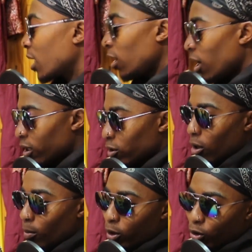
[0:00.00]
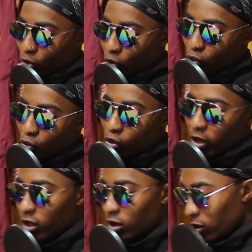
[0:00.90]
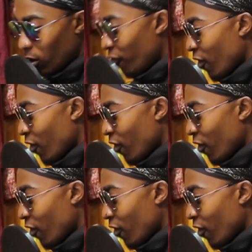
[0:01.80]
The next song I'm gonna do is Top